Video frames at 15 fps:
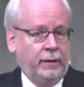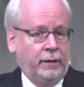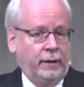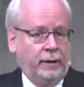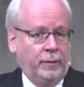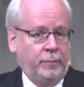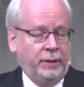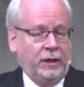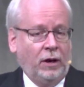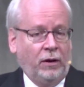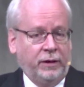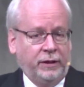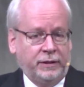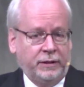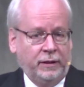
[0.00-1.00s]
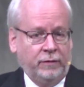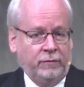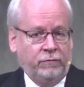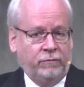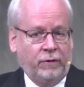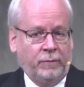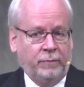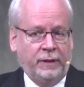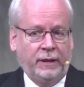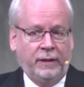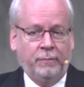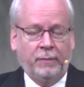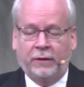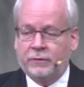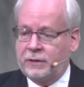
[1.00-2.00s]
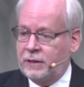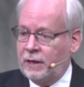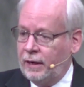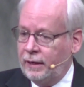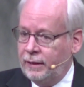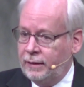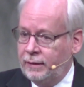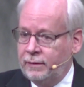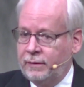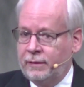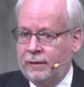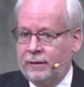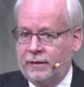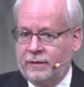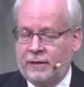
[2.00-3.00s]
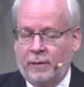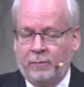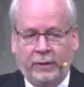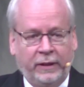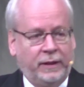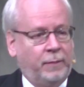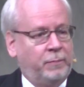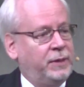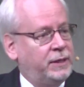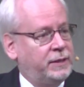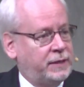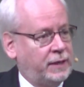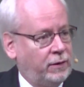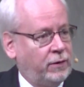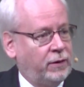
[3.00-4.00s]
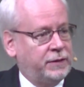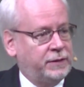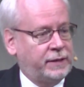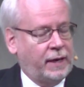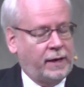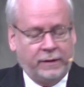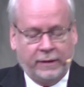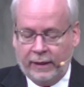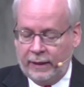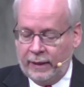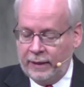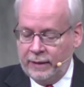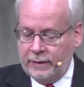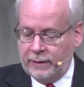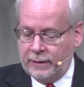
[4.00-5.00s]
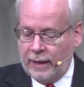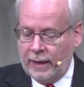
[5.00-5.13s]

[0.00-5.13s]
It'll be Jonathan from the Mount Zion Assembly that meets here on Saturday nights.